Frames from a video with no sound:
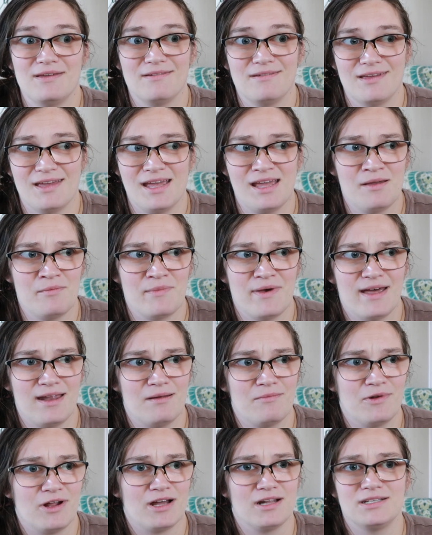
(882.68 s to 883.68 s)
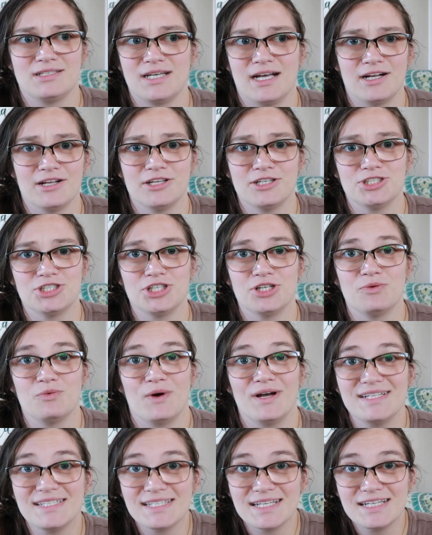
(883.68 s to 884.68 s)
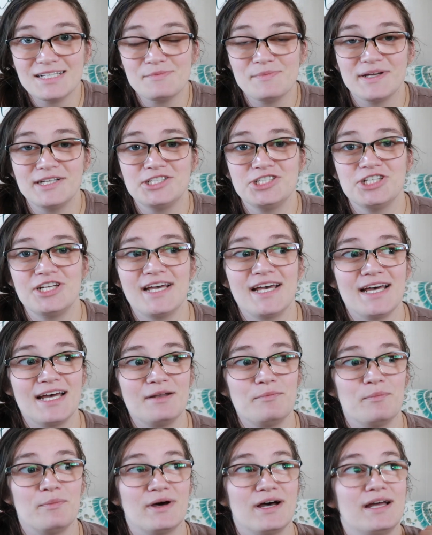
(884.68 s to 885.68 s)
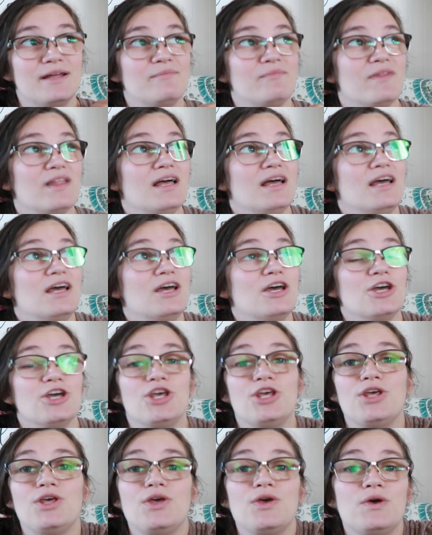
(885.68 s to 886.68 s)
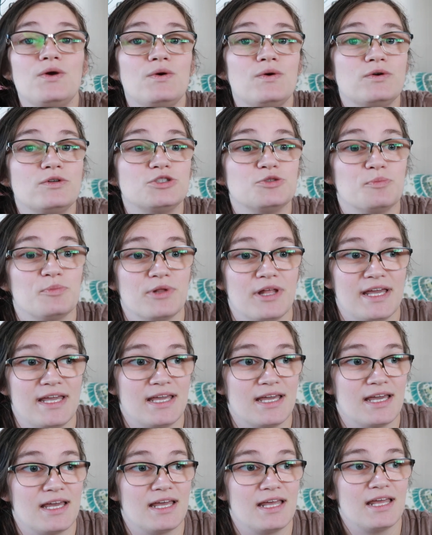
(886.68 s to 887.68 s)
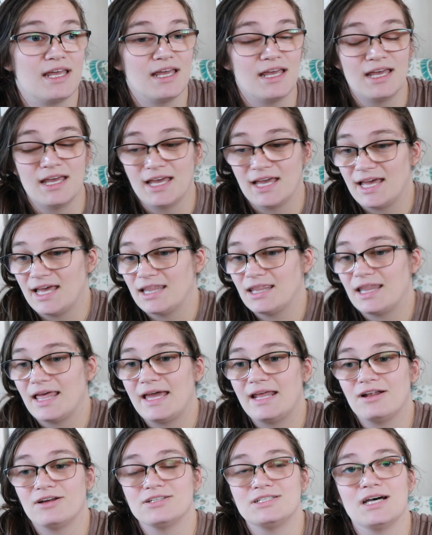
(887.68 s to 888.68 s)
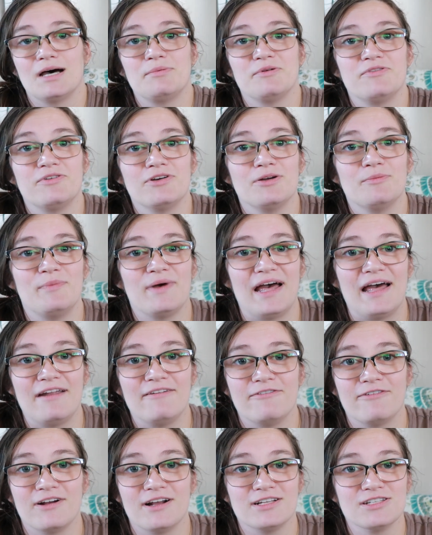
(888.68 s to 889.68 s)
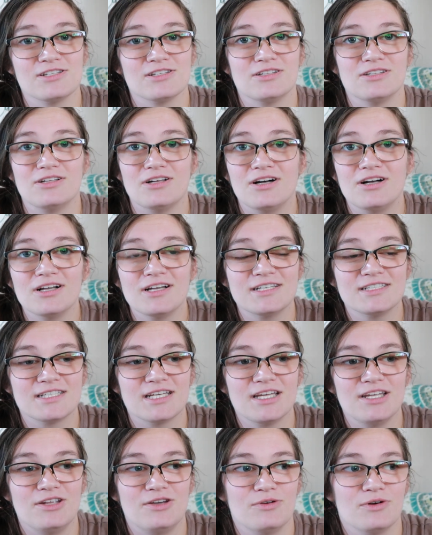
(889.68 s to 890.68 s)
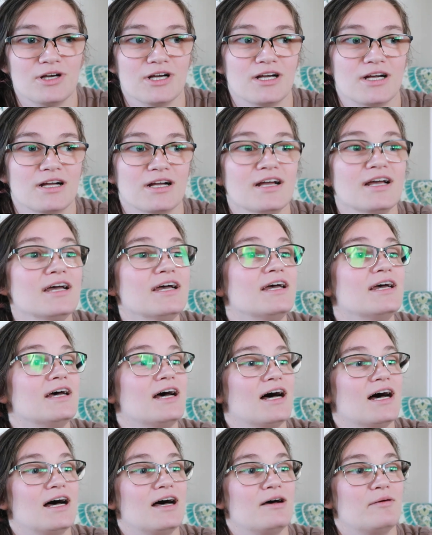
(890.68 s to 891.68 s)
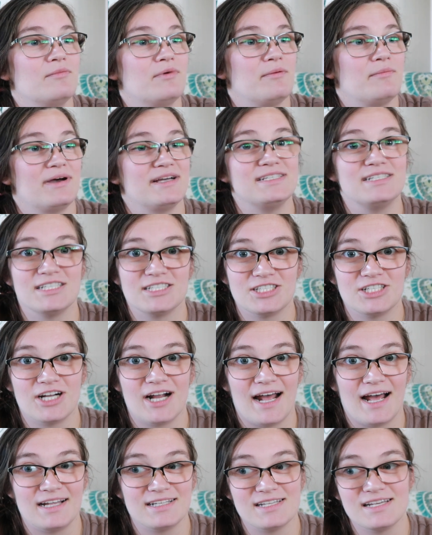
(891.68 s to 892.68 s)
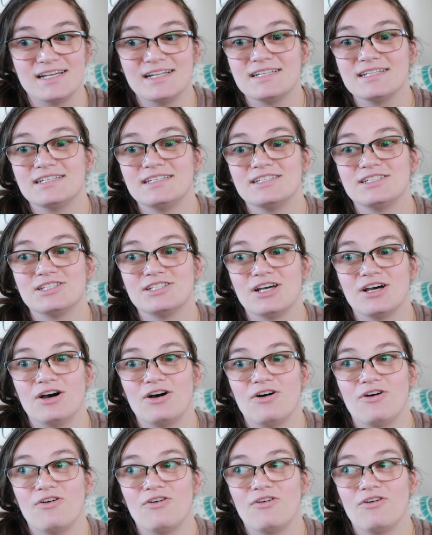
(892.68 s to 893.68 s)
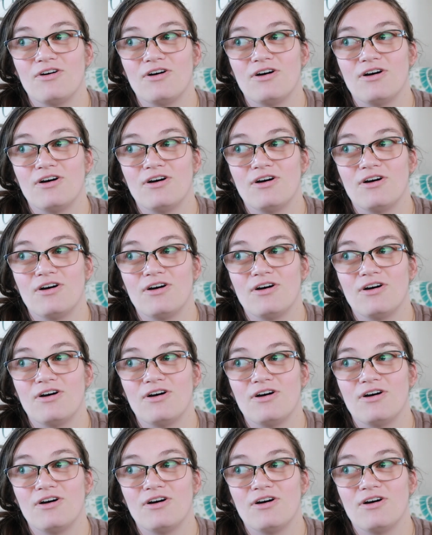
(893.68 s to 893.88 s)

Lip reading: king bed. I'm not entirely sure what size bed she had, but huge blanket. It laid on top of her bed for as long as I knew her. My sister has it, so